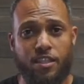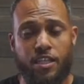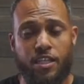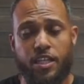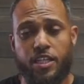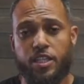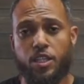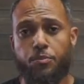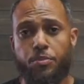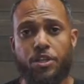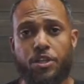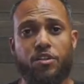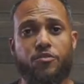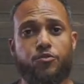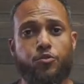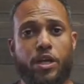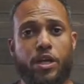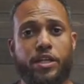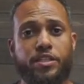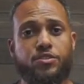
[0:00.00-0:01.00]
The Bill of
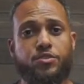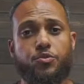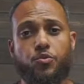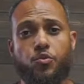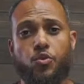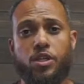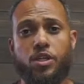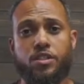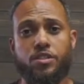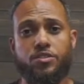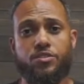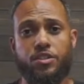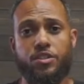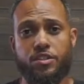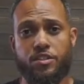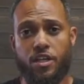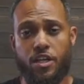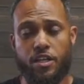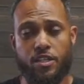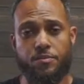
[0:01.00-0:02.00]
Rights was the
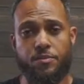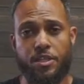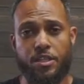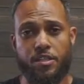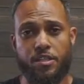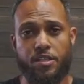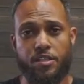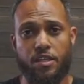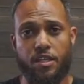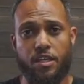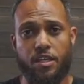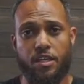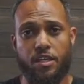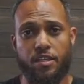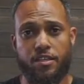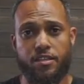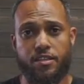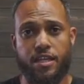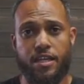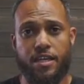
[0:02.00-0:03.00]
document
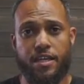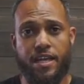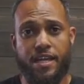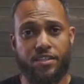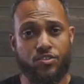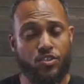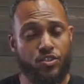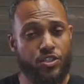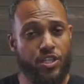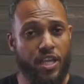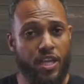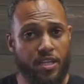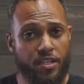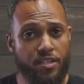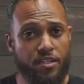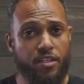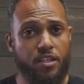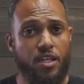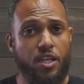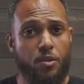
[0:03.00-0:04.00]
that has
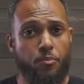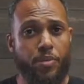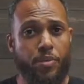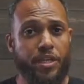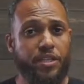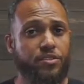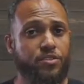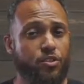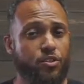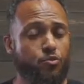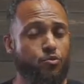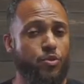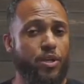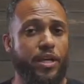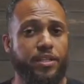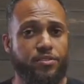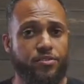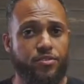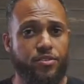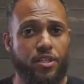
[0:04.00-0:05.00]
10 basic
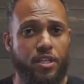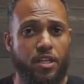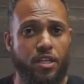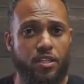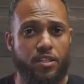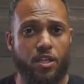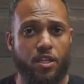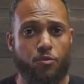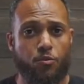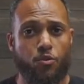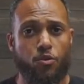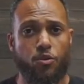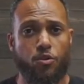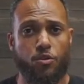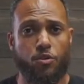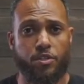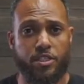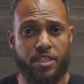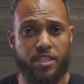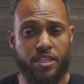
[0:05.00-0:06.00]
rights that were
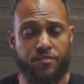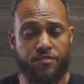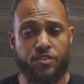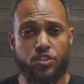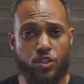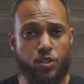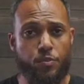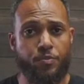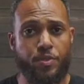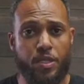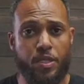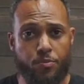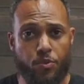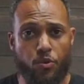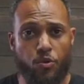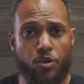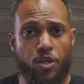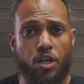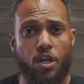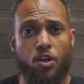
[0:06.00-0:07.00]
given to the
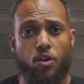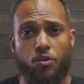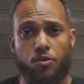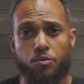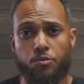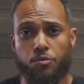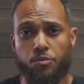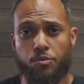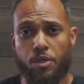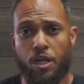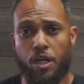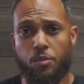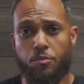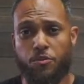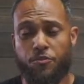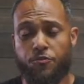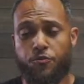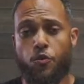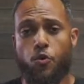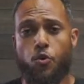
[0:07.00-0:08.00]
people
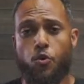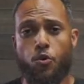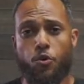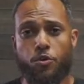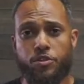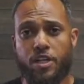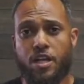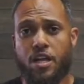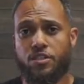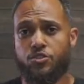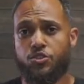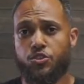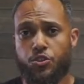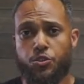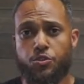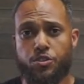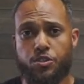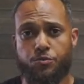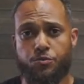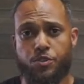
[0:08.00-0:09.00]
before the
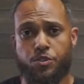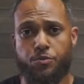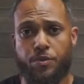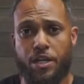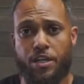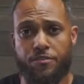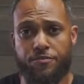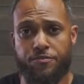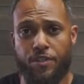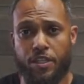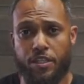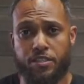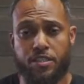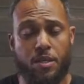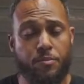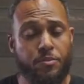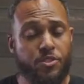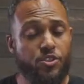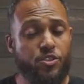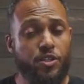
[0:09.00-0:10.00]
Constitution was ratified.
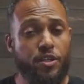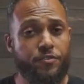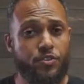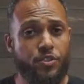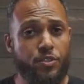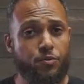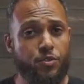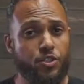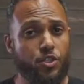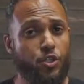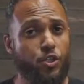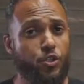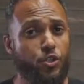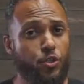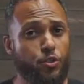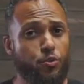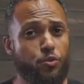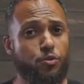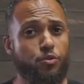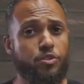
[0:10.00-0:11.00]
Thomas Jefferson was a
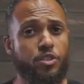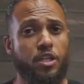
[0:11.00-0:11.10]
huge